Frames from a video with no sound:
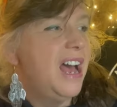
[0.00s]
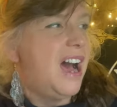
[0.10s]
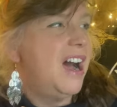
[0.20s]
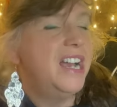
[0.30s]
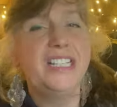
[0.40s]

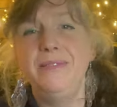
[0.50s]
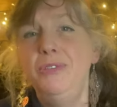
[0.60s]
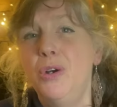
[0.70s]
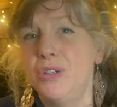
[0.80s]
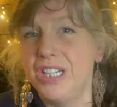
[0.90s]
I'm
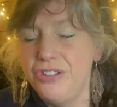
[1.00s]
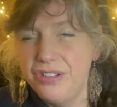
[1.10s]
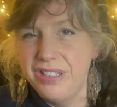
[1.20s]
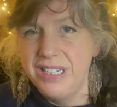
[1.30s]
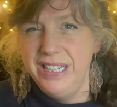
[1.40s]
not
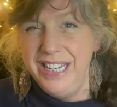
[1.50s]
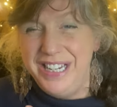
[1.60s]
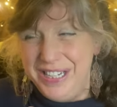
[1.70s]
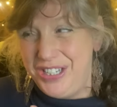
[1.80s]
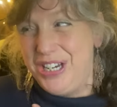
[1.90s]
interested in
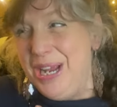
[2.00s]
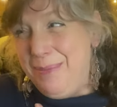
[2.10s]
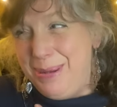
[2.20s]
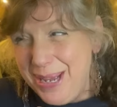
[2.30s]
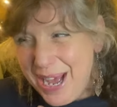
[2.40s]
leadership.
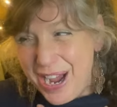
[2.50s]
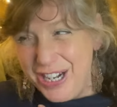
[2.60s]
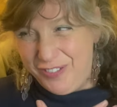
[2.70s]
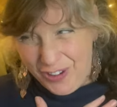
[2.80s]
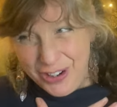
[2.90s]
I'd
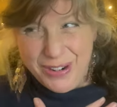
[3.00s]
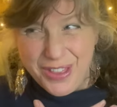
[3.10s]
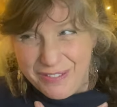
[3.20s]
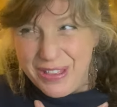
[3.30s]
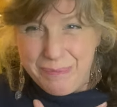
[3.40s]
far
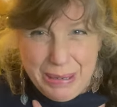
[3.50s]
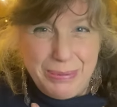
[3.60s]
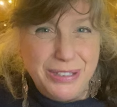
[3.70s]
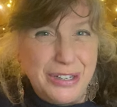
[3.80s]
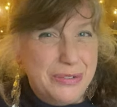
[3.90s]
rather other
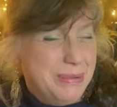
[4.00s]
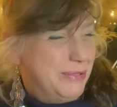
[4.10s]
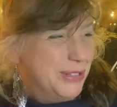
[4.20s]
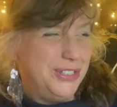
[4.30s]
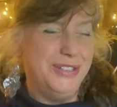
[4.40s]
people told me
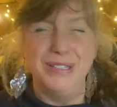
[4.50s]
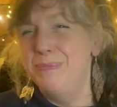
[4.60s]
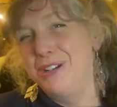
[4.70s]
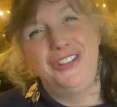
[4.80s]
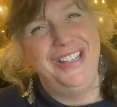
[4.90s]
what to do. It's
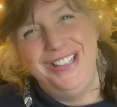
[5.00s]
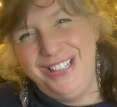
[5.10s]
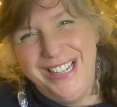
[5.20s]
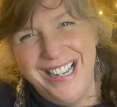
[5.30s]
much easier.